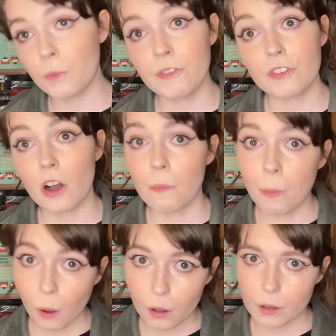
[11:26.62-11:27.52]
we've got
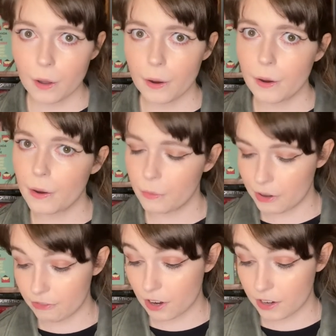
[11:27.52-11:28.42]
Apollo,
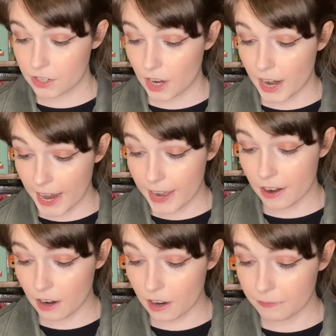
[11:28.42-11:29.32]
we've got
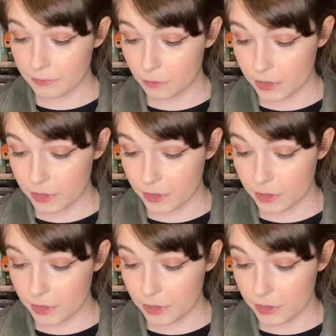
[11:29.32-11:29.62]
Diana,